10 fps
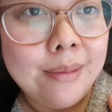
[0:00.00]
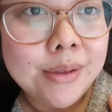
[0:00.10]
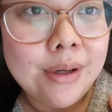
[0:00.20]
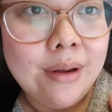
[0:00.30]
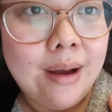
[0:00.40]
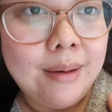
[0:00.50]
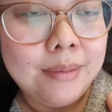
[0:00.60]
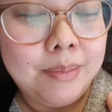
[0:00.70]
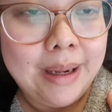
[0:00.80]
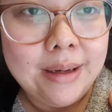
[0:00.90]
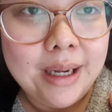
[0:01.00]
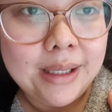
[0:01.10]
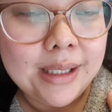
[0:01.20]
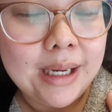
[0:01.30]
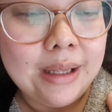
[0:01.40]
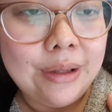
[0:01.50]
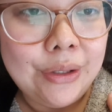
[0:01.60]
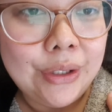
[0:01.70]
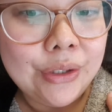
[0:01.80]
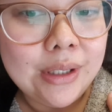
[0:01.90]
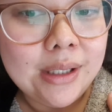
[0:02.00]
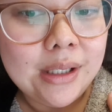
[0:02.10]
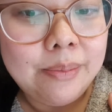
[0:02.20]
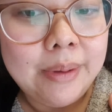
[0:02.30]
So like nuggets getting the nutrients,